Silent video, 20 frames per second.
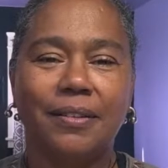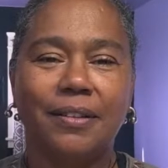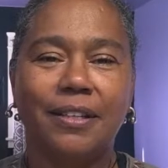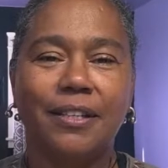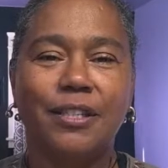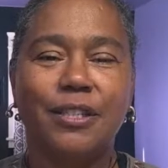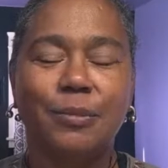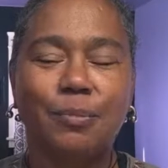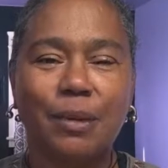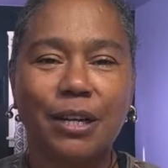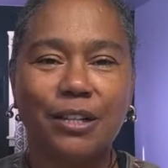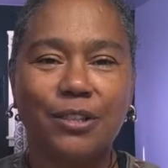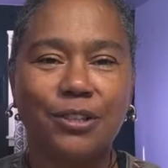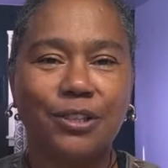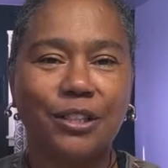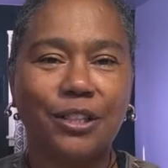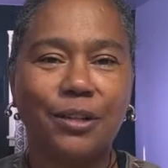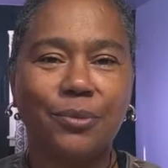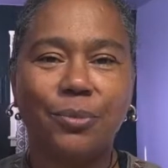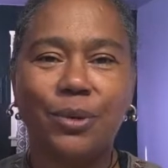
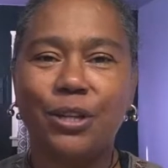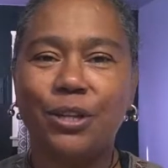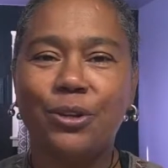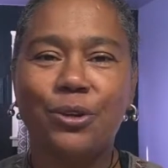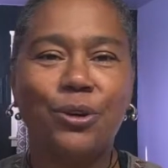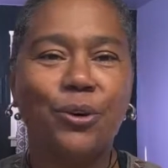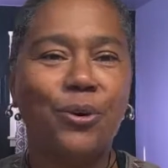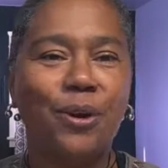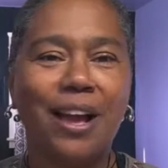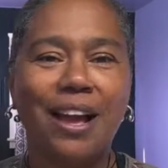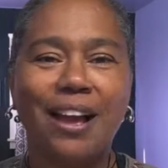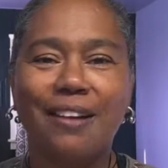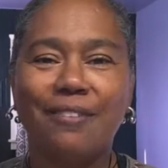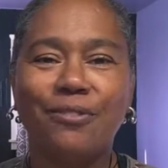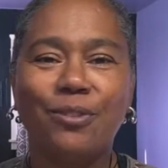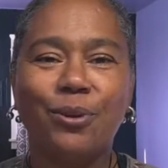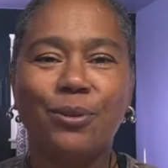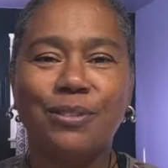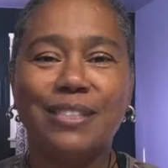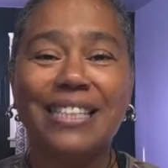especially when you don't have
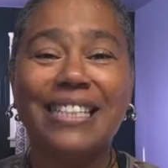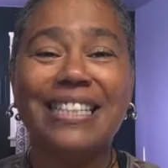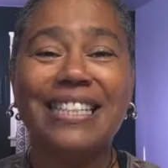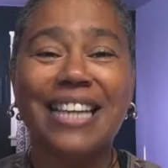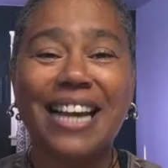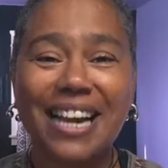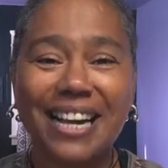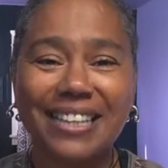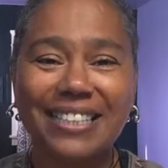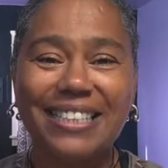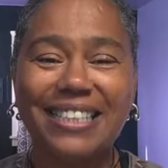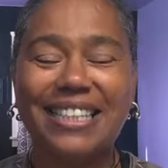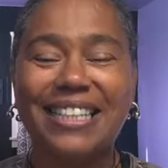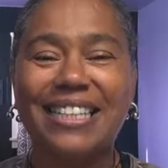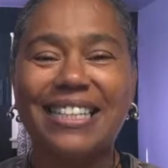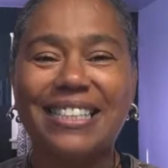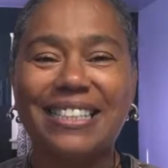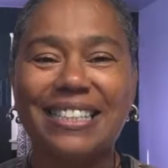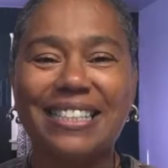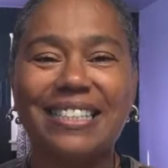those
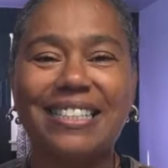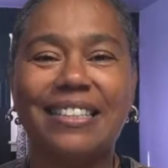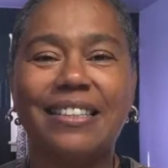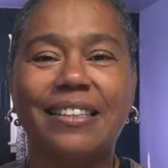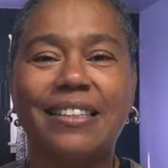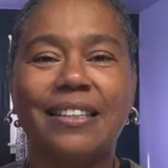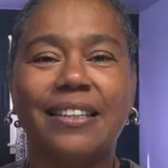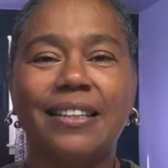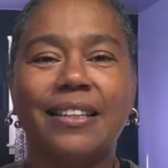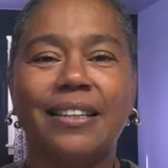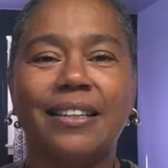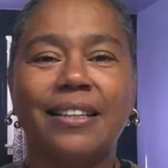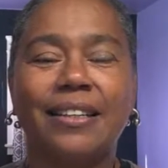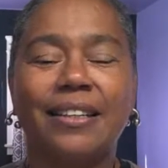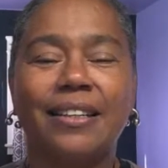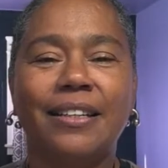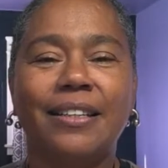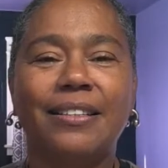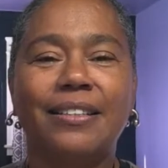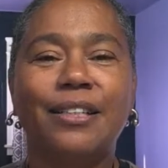intoxicants
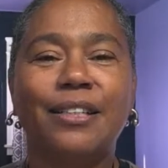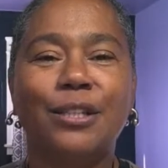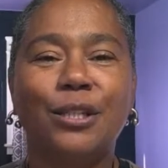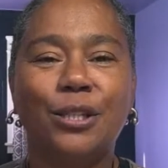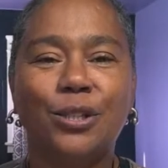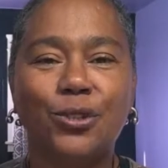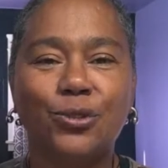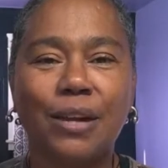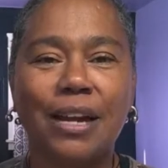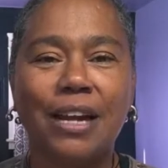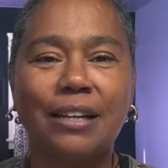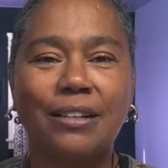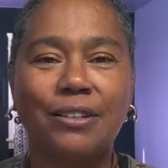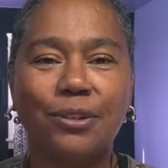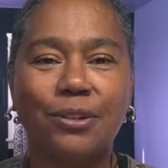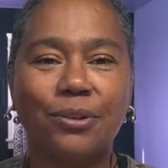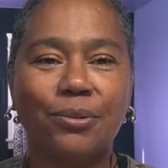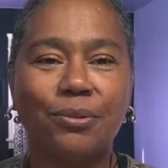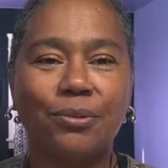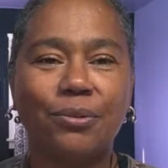to distract
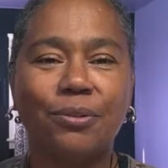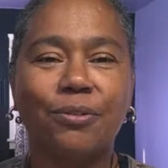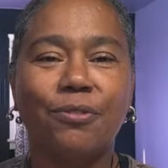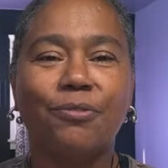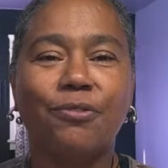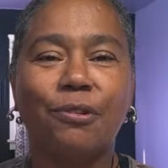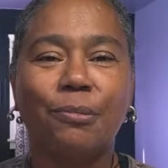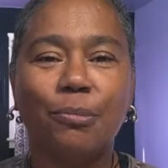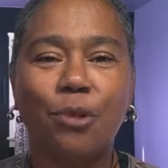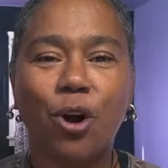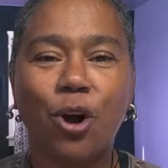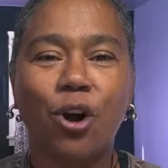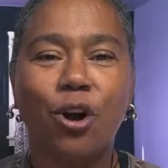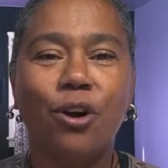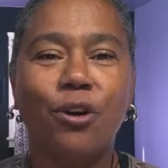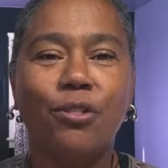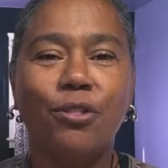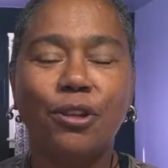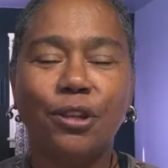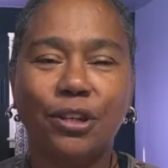you from
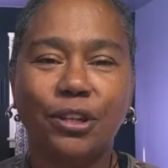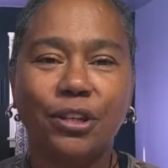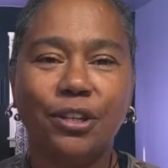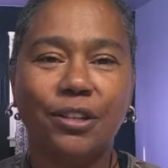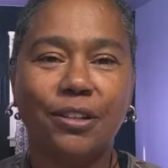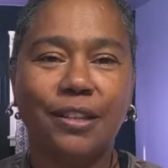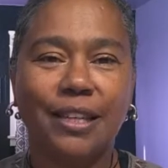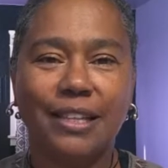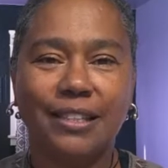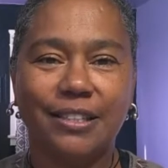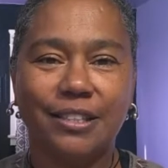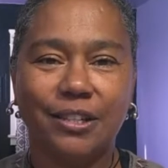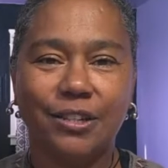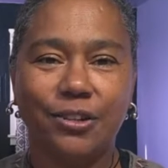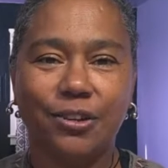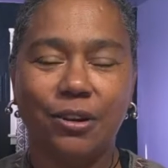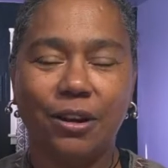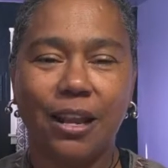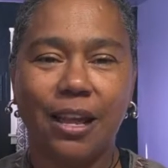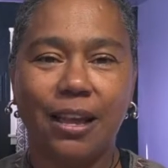all the good that's in
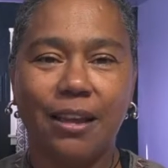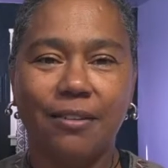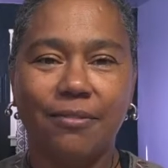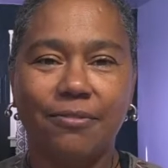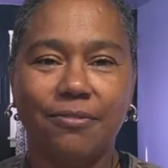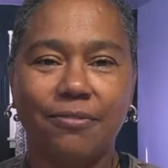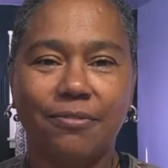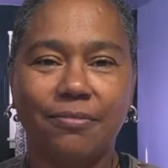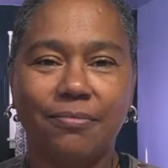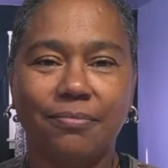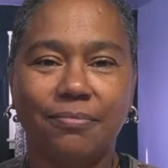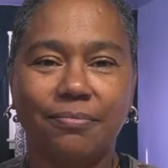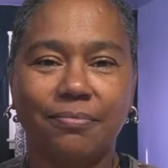your life.